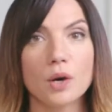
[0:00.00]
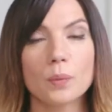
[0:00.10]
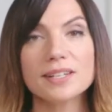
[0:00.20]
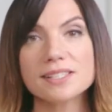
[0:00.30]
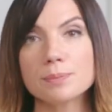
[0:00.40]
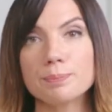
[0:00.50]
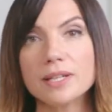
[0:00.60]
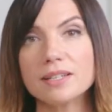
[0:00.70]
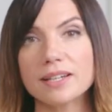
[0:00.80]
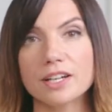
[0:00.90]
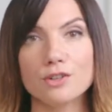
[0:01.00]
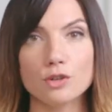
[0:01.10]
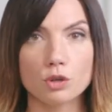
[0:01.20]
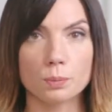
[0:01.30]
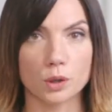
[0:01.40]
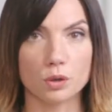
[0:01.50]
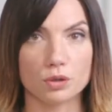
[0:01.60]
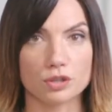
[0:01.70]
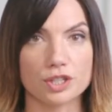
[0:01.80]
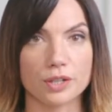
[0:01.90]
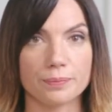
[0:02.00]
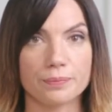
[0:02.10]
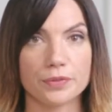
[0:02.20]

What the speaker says: Well, it's a bit like a normal auction.